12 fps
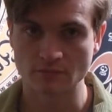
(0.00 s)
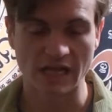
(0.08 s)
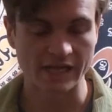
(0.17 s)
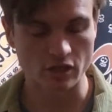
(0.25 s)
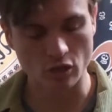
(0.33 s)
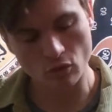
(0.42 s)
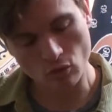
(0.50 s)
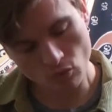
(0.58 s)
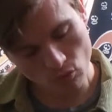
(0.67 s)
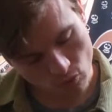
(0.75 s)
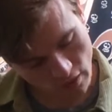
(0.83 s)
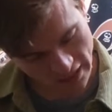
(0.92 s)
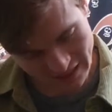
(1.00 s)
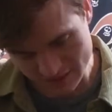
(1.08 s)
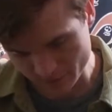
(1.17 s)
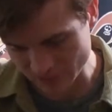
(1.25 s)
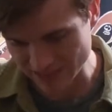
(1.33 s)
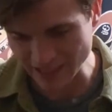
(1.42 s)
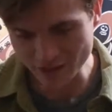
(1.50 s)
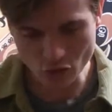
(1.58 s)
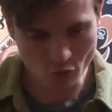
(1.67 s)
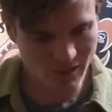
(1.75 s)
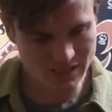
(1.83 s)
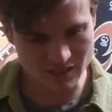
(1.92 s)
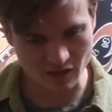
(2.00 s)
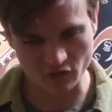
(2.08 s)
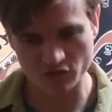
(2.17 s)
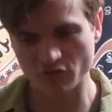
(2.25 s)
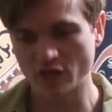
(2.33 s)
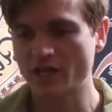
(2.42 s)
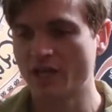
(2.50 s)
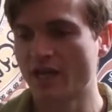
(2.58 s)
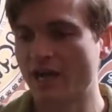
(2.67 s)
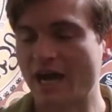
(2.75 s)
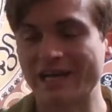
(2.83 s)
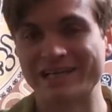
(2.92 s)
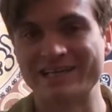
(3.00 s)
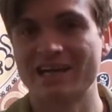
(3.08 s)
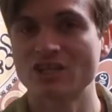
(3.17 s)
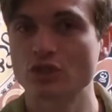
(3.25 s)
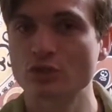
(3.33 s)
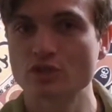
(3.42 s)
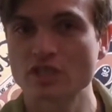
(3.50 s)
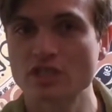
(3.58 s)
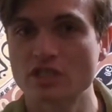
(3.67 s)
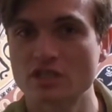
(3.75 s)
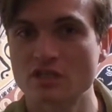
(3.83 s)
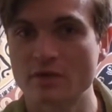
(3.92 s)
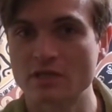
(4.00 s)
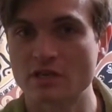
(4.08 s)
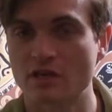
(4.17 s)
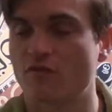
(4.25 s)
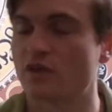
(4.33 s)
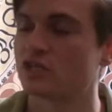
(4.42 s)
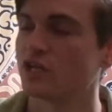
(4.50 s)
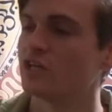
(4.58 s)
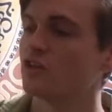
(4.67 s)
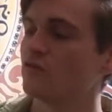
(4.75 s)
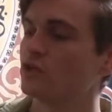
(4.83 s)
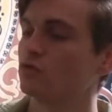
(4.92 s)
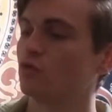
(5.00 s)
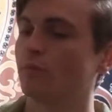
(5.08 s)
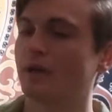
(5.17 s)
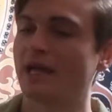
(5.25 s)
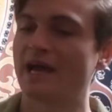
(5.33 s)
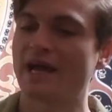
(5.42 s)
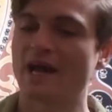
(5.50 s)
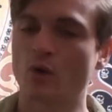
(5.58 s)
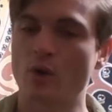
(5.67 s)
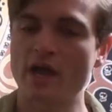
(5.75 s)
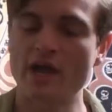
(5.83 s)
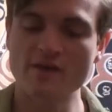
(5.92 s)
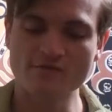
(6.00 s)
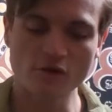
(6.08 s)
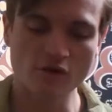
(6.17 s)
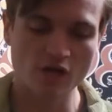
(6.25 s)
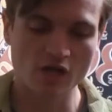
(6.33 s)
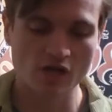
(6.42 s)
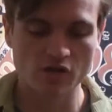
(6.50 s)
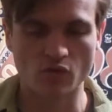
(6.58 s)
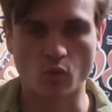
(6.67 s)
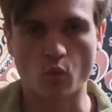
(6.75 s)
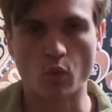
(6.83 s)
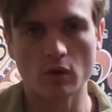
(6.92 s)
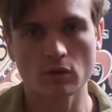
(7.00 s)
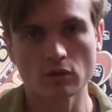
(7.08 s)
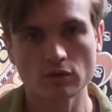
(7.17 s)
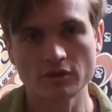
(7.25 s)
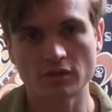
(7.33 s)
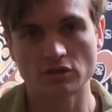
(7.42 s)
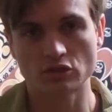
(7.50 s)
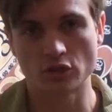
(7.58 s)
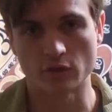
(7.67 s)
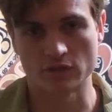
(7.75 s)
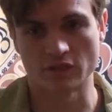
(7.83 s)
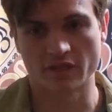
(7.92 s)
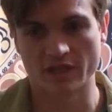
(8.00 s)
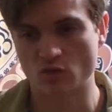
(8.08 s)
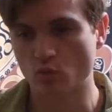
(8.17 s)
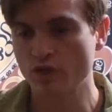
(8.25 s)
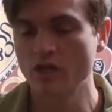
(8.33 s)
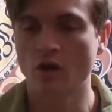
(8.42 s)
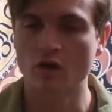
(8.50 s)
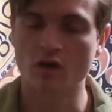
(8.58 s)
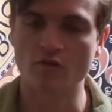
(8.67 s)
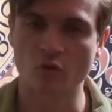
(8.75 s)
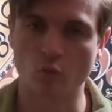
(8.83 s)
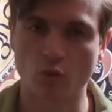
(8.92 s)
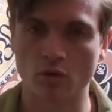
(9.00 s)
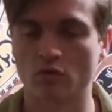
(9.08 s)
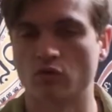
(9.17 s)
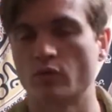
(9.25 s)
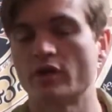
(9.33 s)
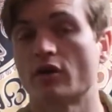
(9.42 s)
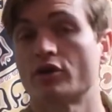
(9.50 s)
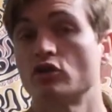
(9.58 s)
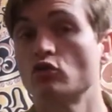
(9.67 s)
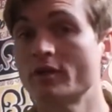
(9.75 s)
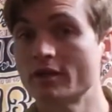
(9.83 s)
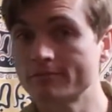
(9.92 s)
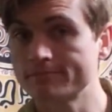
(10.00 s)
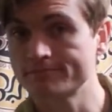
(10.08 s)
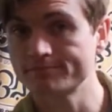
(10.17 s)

I know, as a millennial myself, I did not choose this system as an individual, but however, the world chose it, and we are of the world. We are human.